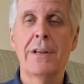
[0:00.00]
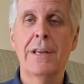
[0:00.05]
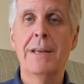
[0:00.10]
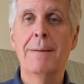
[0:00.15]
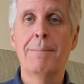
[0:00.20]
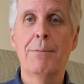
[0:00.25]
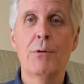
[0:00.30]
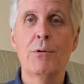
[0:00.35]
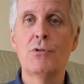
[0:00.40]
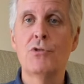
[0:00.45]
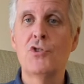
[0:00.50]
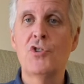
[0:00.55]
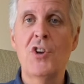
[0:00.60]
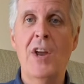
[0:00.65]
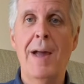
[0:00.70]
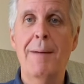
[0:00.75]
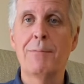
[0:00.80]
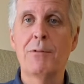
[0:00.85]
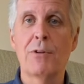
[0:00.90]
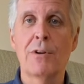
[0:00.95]
Hebrews
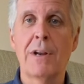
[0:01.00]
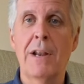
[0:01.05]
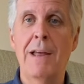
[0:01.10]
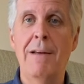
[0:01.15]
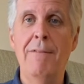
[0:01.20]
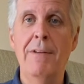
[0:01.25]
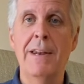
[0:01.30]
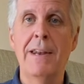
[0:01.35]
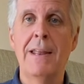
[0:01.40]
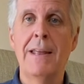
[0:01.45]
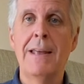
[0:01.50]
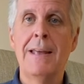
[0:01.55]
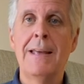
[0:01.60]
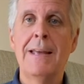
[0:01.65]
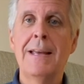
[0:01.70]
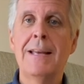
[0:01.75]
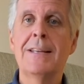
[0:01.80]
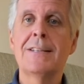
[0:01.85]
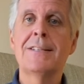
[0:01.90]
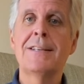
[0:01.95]
chapter 11.
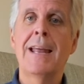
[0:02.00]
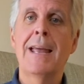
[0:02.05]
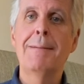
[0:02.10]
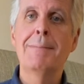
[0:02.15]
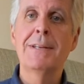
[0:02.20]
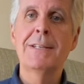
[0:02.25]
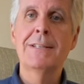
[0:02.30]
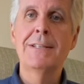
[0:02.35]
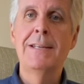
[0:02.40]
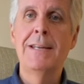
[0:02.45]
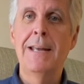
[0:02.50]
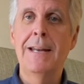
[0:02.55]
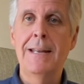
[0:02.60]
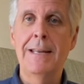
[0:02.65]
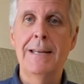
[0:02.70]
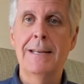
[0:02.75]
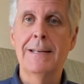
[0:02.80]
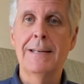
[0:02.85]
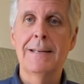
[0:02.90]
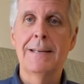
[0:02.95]
His name is
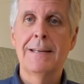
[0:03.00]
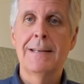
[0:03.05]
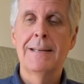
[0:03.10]
Gideon.